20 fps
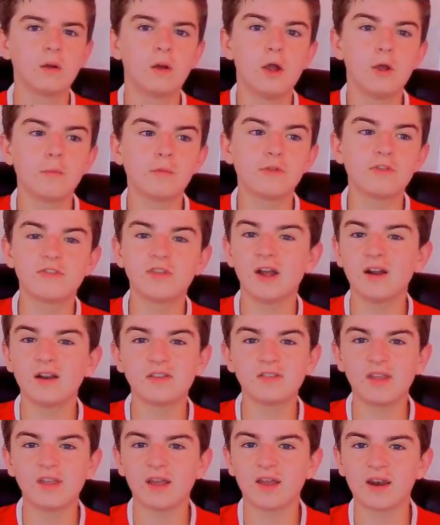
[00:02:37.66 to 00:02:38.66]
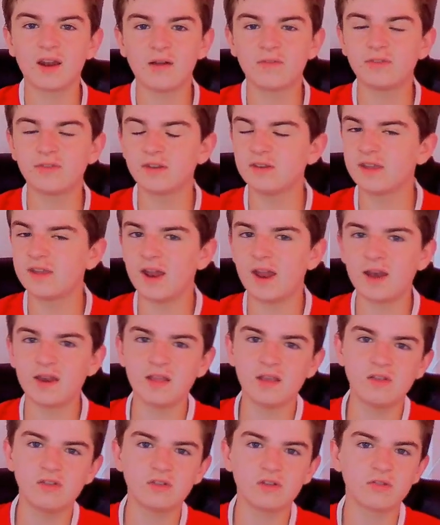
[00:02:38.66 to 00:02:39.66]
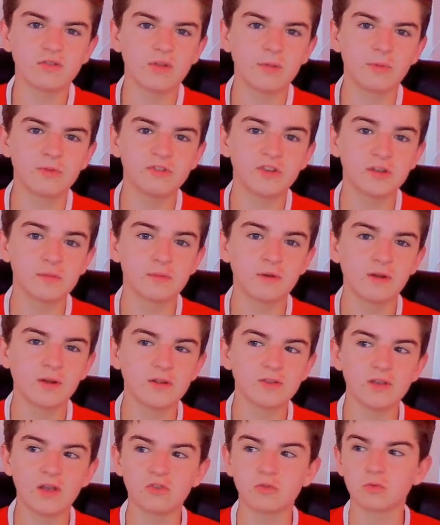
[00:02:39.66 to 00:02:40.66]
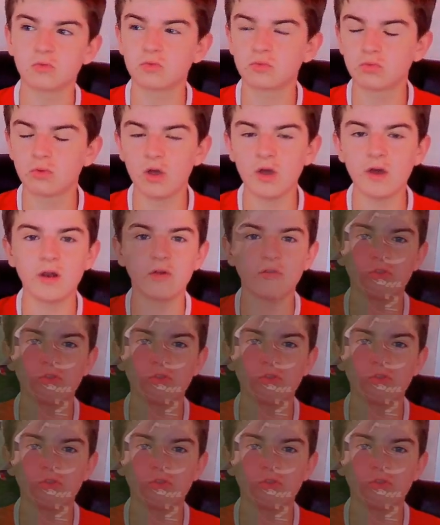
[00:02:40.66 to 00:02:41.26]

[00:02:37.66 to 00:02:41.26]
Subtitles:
The start of the second half didn't get any easier for the Sigma Lions, as right off the